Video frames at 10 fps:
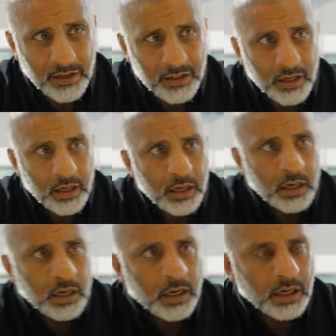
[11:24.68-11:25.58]
There is no
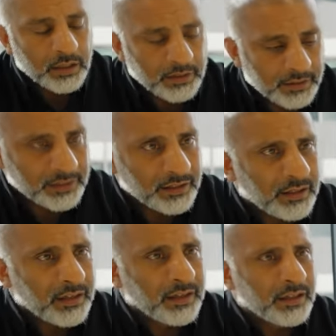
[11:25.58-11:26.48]
discount. What, are you
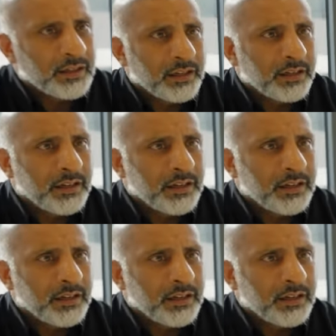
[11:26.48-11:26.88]
not reading the